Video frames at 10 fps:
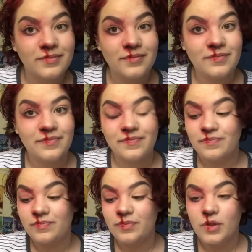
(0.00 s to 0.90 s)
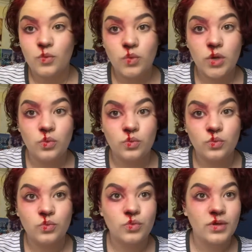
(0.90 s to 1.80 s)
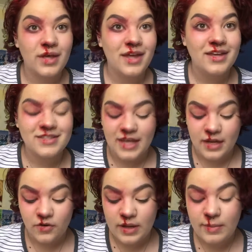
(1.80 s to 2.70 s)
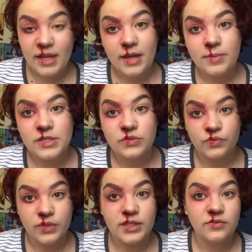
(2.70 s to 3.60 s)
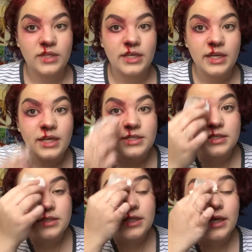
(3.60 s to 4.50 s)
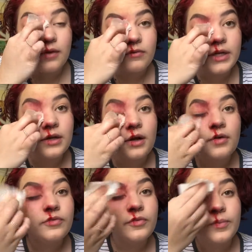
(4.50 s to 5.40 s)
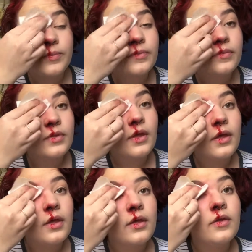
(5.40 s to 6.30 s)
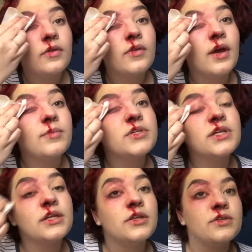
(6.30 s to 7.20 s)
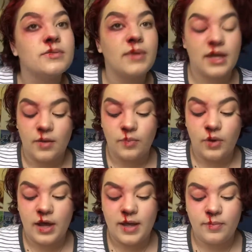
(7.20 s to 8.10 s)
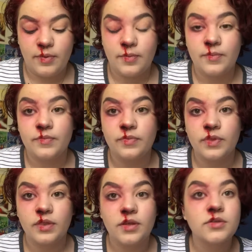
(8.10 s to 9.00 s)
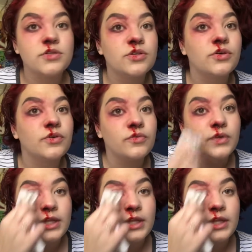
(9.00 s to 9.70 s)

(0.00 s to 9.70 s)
Woo! So yeah, cream makeup is really easy to get rid of. So I'm just going to use a makeup wipe to really get rid of it.